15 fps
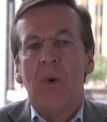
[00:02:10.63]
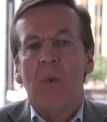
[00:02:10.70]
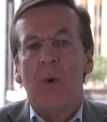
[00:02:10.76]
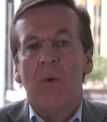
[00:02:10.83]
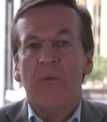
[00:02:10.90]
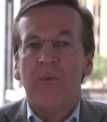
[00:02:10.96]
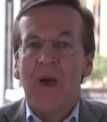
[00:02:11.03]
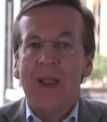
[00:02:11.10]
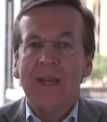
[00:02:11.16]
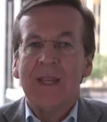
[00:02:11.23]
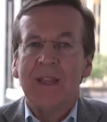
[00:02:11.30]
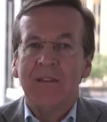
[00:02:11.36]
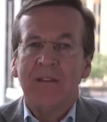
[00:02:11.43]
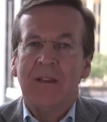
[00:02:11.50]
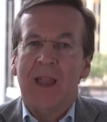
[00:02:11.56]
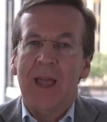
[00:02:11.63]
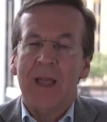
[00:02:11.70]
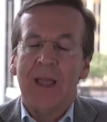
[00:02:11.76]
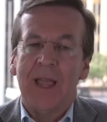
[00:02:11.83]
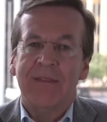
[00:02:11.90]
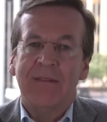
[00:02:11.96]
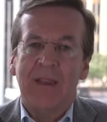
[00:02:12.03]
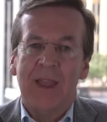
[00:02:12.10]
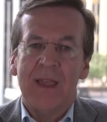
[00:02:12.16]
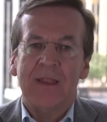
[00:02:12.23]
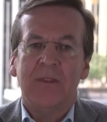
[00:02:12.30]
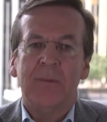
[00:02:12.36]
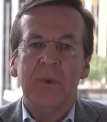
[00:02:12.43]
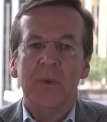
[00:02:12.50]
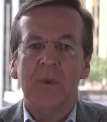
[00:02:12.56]
What we're finding is as
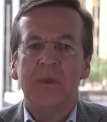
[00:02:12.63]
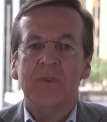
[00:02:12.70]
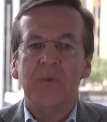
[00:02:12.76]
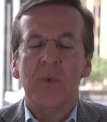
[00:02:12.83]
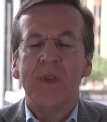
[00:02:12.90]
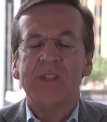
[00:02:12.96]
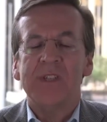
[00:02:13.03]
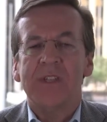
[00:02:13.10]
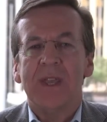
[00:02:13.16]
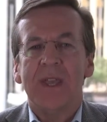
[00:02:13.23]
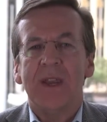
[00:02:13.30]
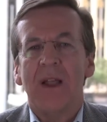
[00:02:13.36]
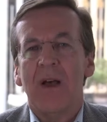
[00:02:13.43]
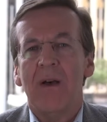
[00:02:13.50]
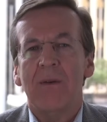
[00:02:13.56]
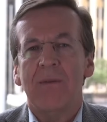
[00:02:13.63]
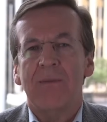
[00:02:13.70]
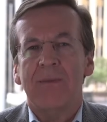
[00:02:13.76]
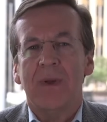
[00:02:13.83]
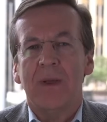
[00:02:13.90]
clients build these rich set of